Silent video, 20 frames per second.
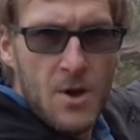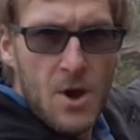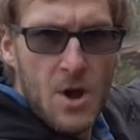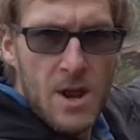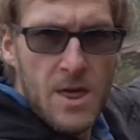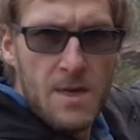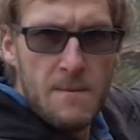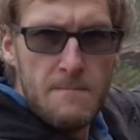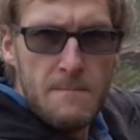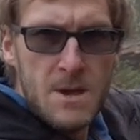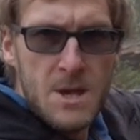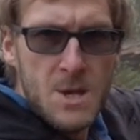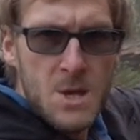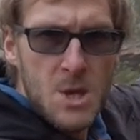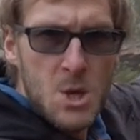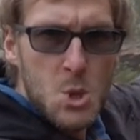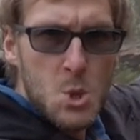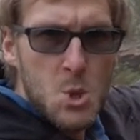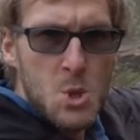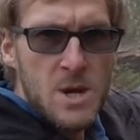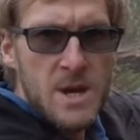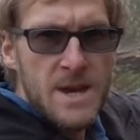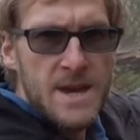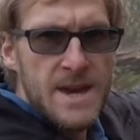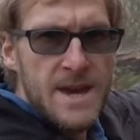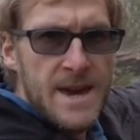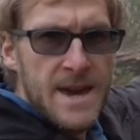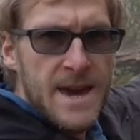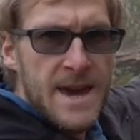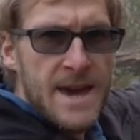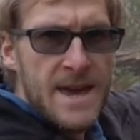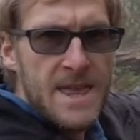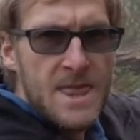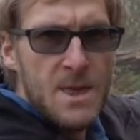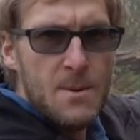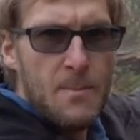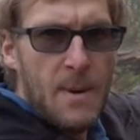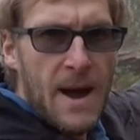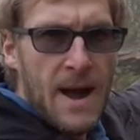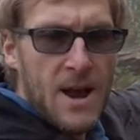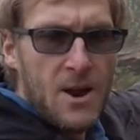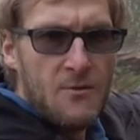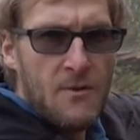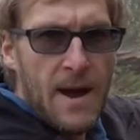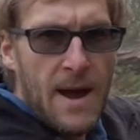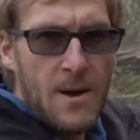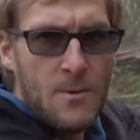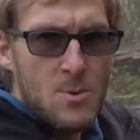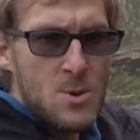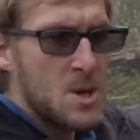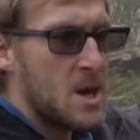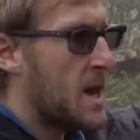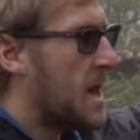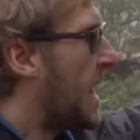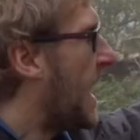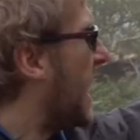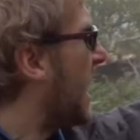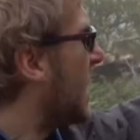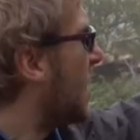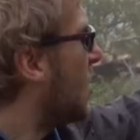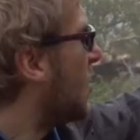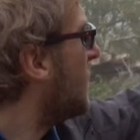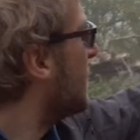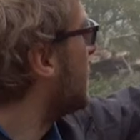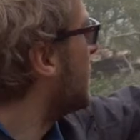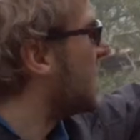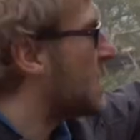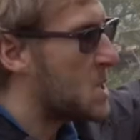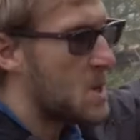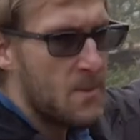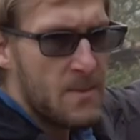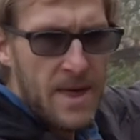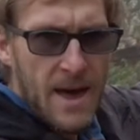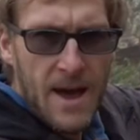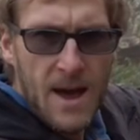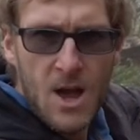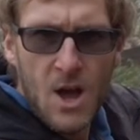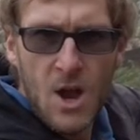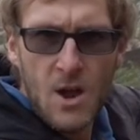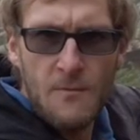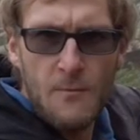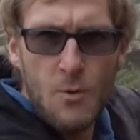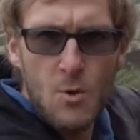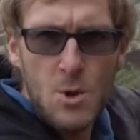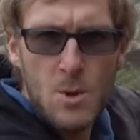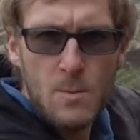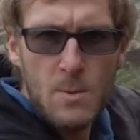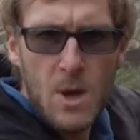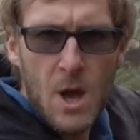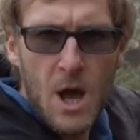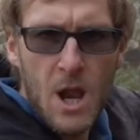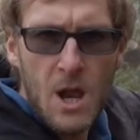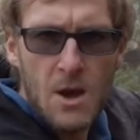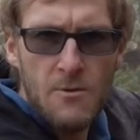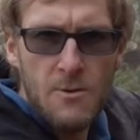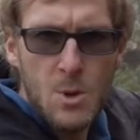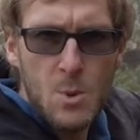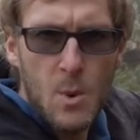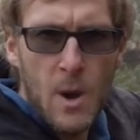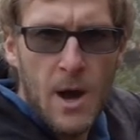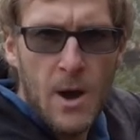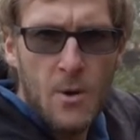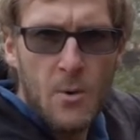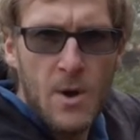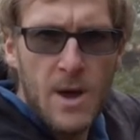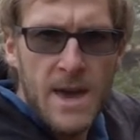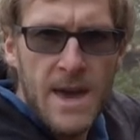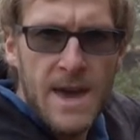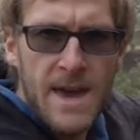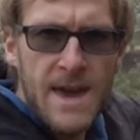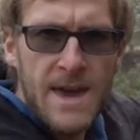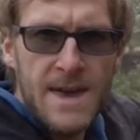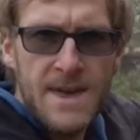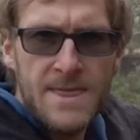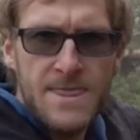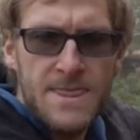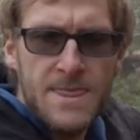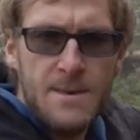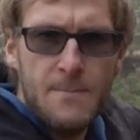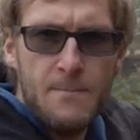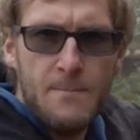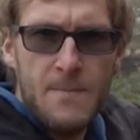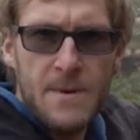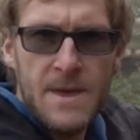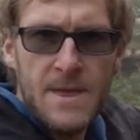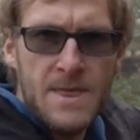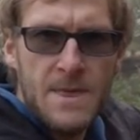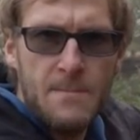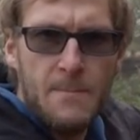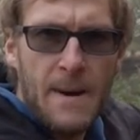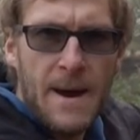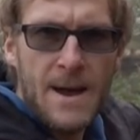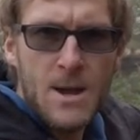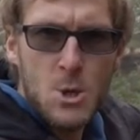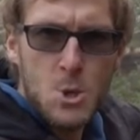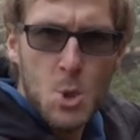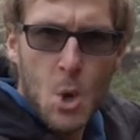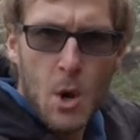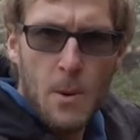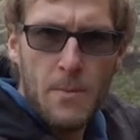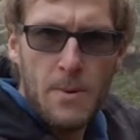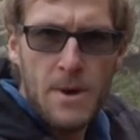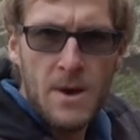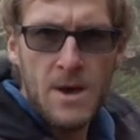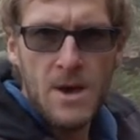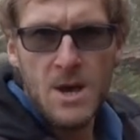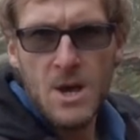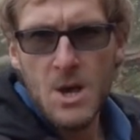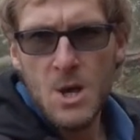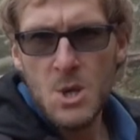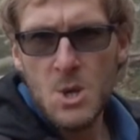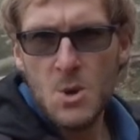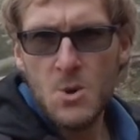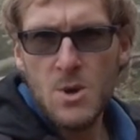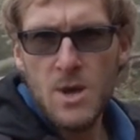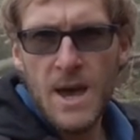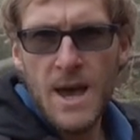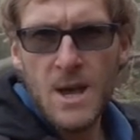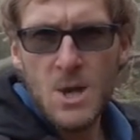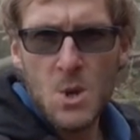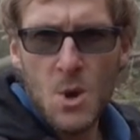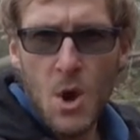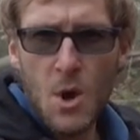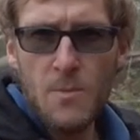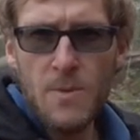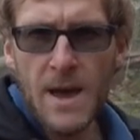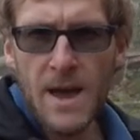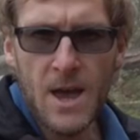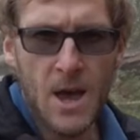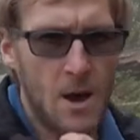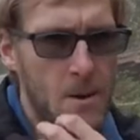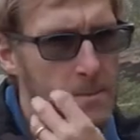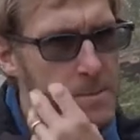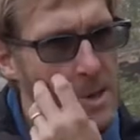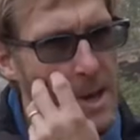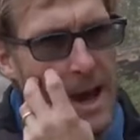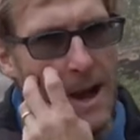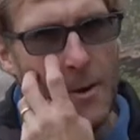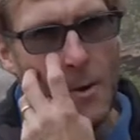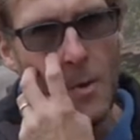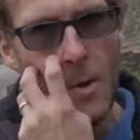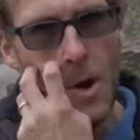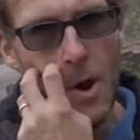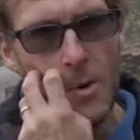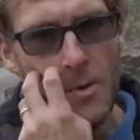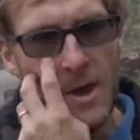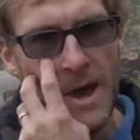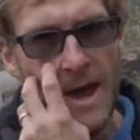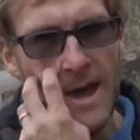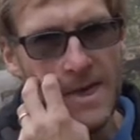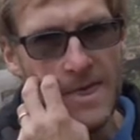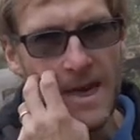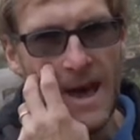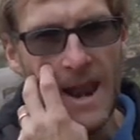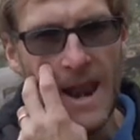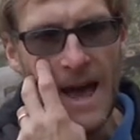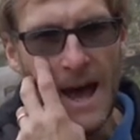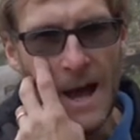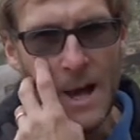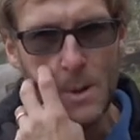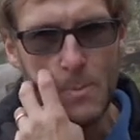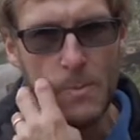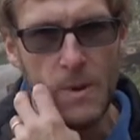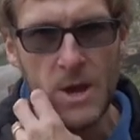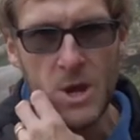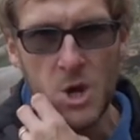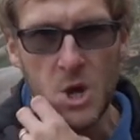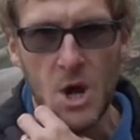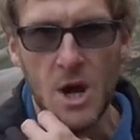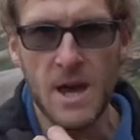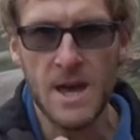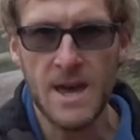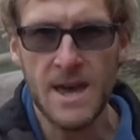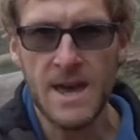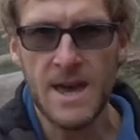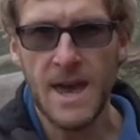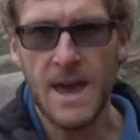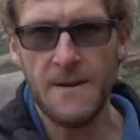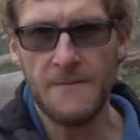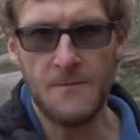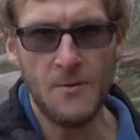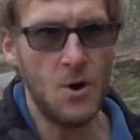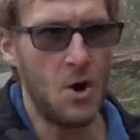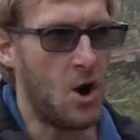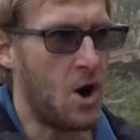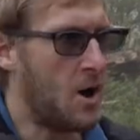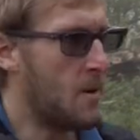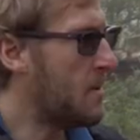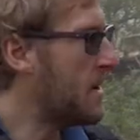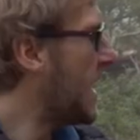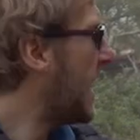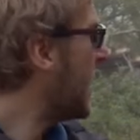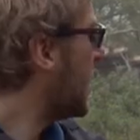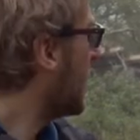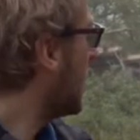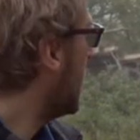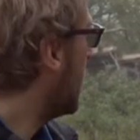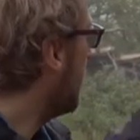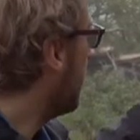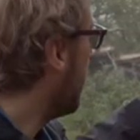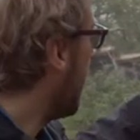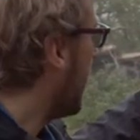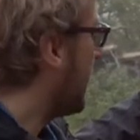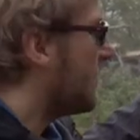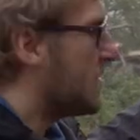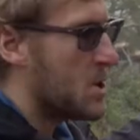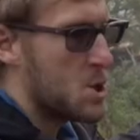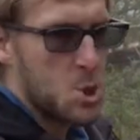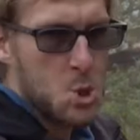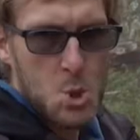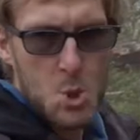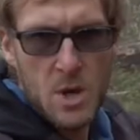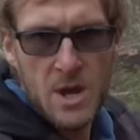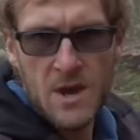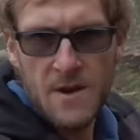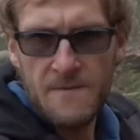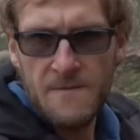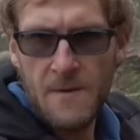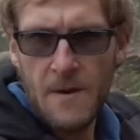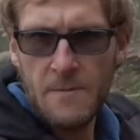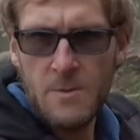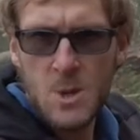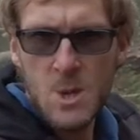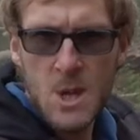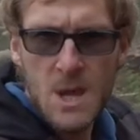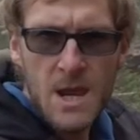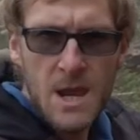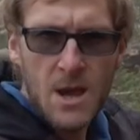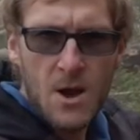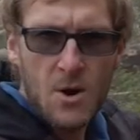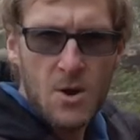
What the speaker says: kind of the misty tree in the background, and hopefully some of that kind of autumn colour as well in the backdrop. So yeah, so I hope that comes out okay, that last picture. If not, I'm glad I kind of found this tree. I've seen it